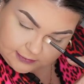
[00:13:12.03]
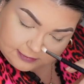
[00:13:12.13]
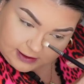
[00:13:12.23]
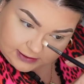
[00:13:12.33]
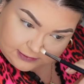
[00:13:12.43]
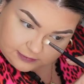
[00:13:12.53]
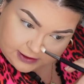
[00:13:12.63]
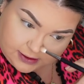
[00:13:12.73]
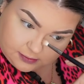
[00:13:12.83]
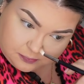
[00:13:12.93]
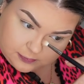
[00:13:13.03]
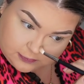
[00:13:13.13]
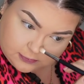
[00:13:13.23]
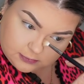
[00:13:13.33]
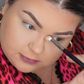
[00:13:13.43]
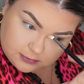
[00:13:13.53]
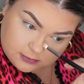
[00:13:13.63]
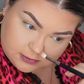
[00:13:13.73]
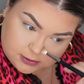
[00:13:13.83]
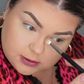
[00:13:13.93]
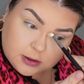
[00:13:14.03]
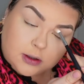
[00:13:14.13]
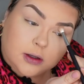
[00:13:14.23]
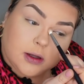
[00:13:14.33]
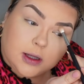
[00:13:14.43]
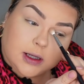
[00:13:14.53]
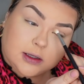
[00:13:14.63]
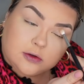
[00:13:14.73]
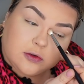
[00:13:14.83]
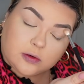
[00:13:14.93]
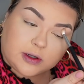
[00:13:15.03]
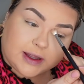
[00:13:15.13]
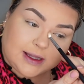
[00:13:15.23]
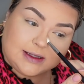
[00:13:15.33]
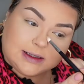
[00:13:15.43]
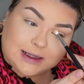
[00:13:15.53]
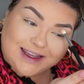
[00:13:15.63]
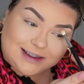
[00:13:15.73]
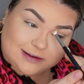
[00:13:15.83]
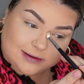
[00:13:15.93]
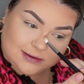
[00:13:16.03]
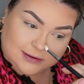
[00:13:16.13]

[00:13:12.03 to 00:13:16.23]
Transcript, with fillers: satin vibes. And I just throw on like a light